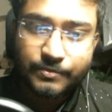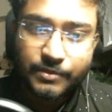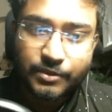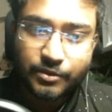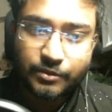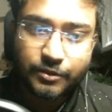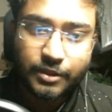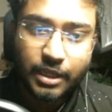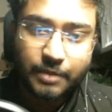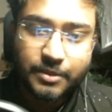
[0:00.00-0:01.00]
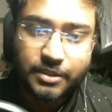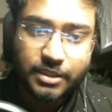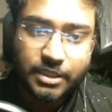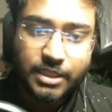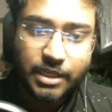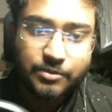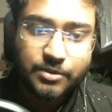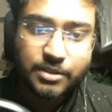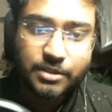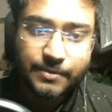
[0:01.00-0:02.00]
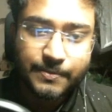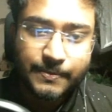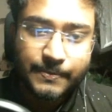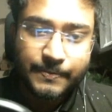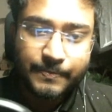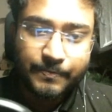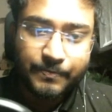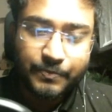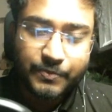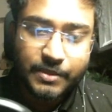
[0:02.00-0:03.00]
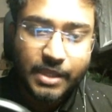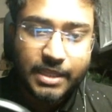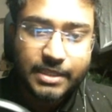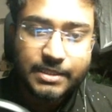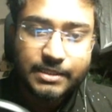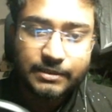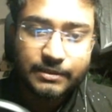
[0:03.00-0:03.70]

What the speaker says: So if we have these key downs, then